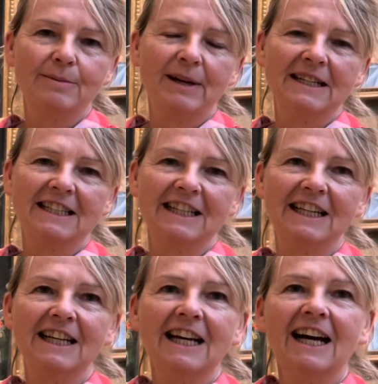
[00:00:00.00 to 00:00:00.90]
painting
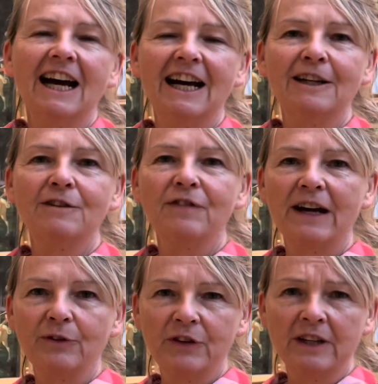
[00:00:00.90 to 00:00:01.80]
and found that